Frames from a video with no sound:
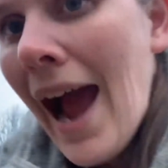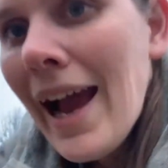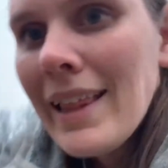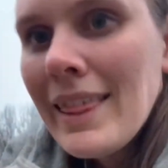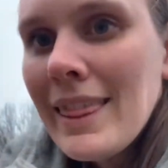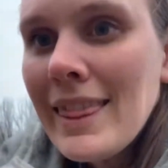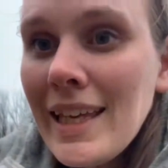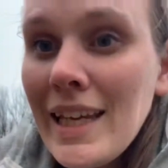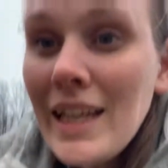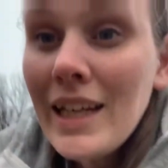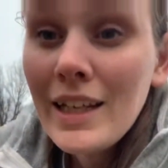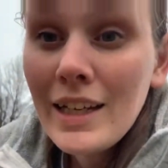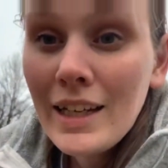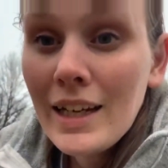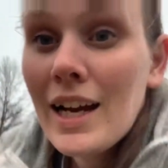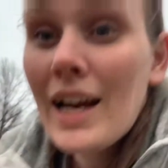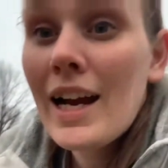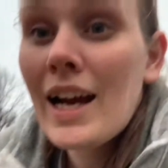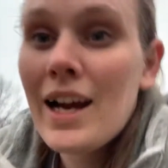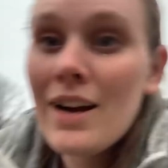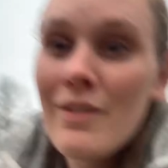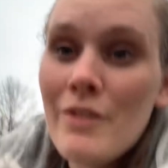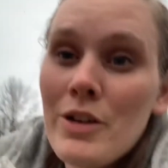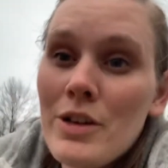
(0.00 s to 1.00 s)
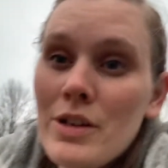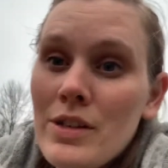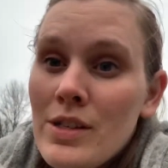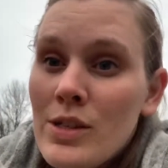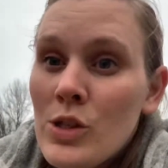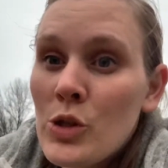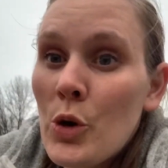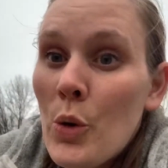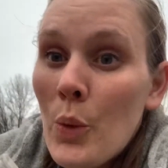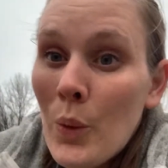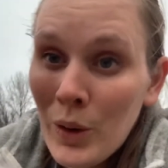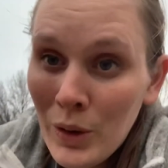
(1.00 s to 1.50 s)
think I have a
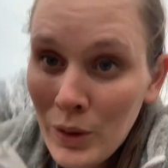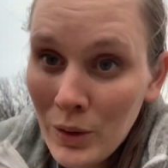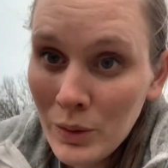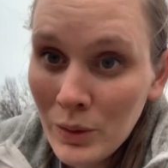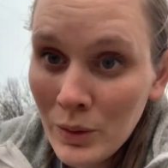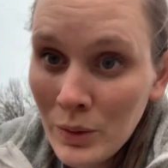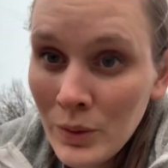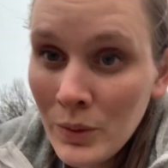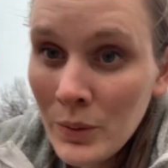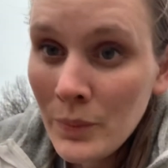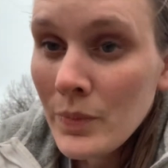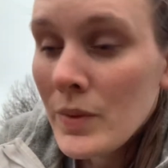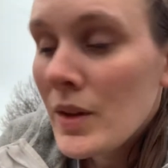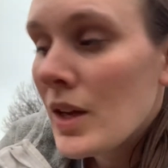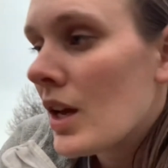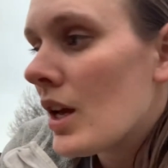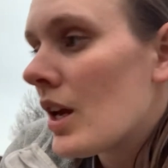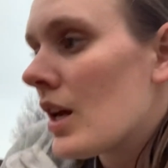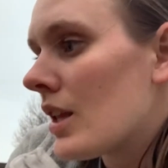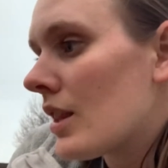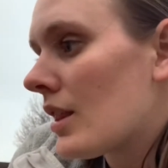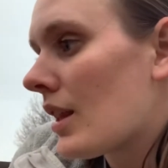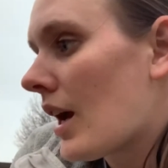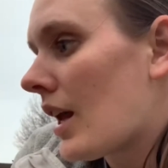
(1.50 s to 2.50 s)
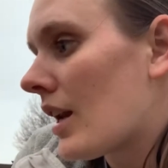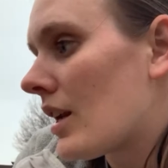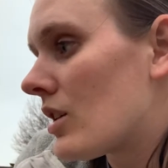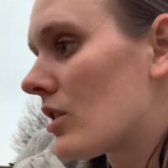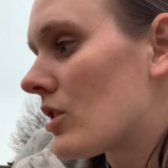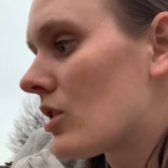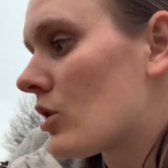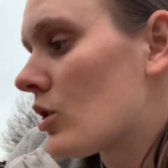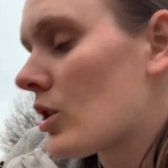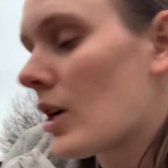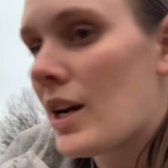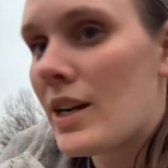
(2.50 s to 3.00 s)
squirrel that
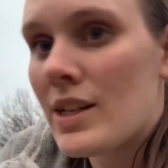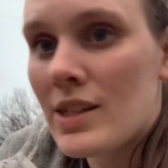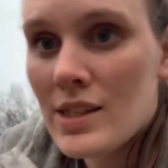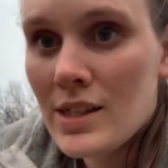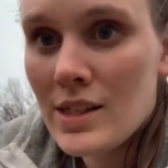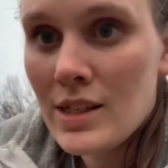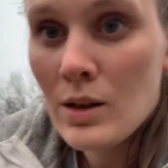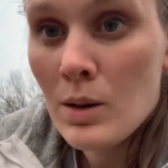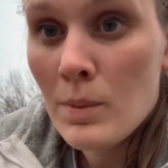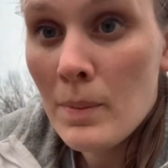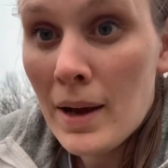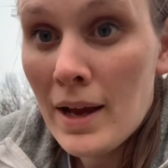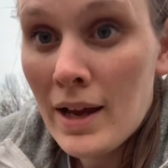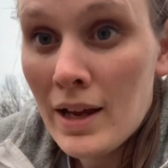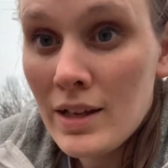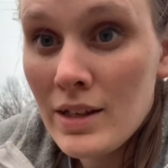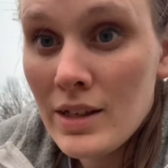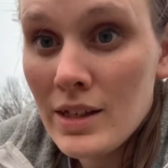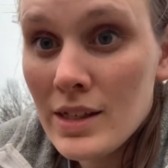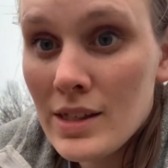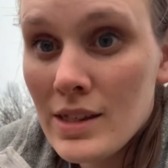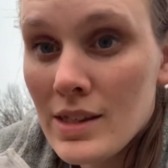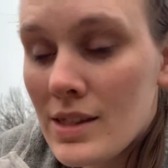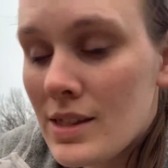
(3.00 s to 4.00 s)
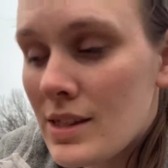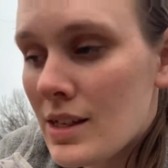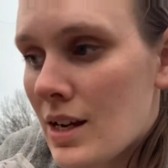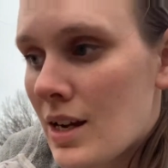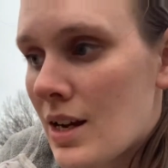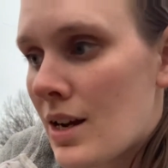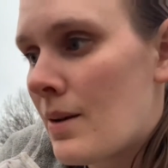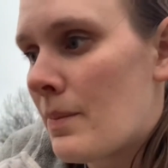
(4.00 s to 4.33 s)
is trying to steal my onions.